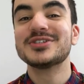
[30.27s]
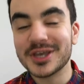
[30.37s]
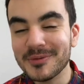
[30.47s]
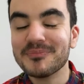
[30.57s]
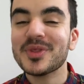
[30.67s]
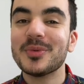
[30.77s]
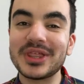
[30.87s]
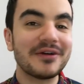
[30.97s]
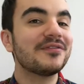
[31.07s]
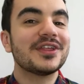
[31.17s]
So
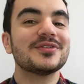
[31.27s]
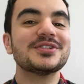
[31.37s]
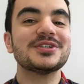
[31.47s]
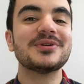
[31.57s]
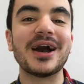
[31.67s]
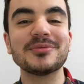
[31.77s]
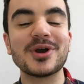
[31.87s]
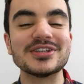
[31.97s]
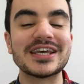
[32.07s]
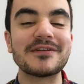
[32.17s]
without further ado, I'm
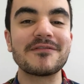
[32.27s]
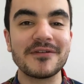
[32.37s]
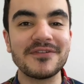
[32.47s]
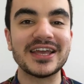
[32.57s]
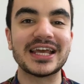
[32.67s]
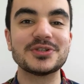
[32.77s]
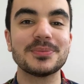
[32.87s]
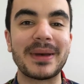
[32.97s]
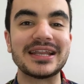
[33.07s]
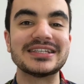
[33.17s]
Kozan from
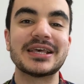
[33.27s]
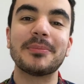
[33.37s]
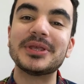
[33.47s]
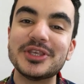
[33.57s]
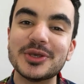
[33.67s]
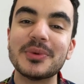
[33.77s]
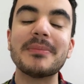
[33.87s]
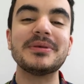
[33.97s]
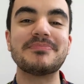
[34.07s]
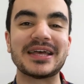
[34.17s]
Financial Madness, helping you
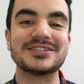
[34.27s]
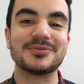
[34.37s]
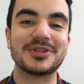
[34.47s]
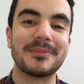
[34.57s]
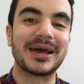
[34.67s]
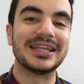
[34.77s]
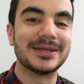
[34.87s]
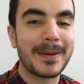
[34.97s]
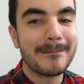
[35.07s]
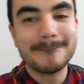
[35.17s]
be better with your money.